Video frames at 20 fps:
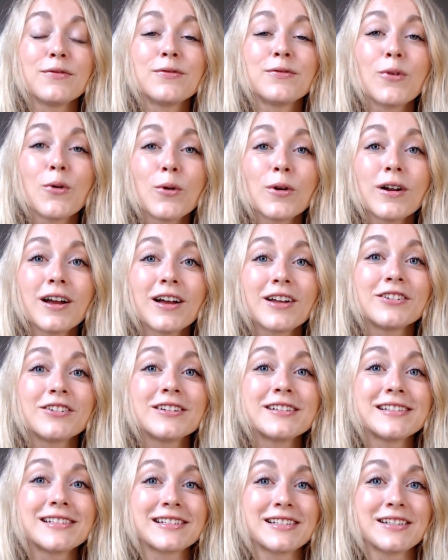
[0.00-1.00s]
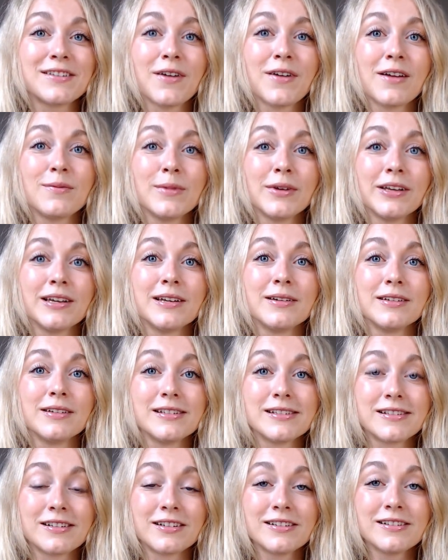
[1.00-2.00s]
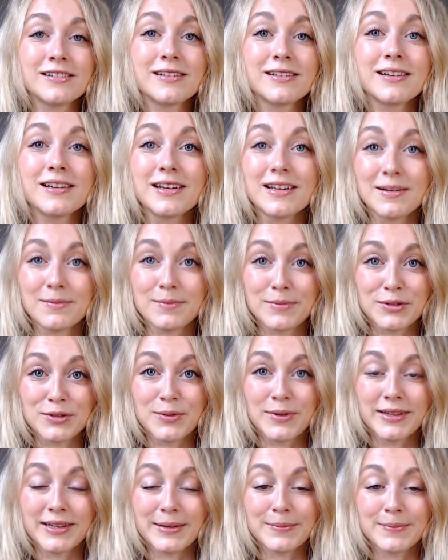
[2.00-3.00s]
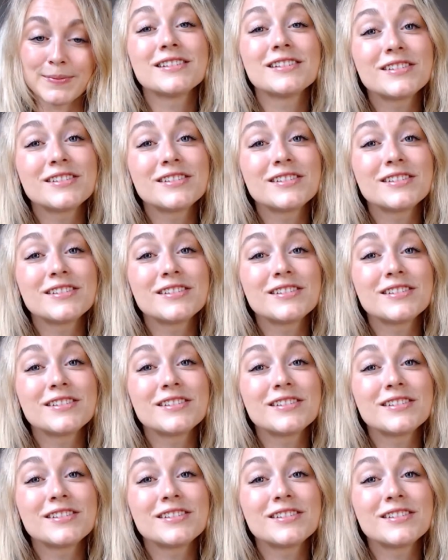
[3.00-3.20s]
465 million listeners between them.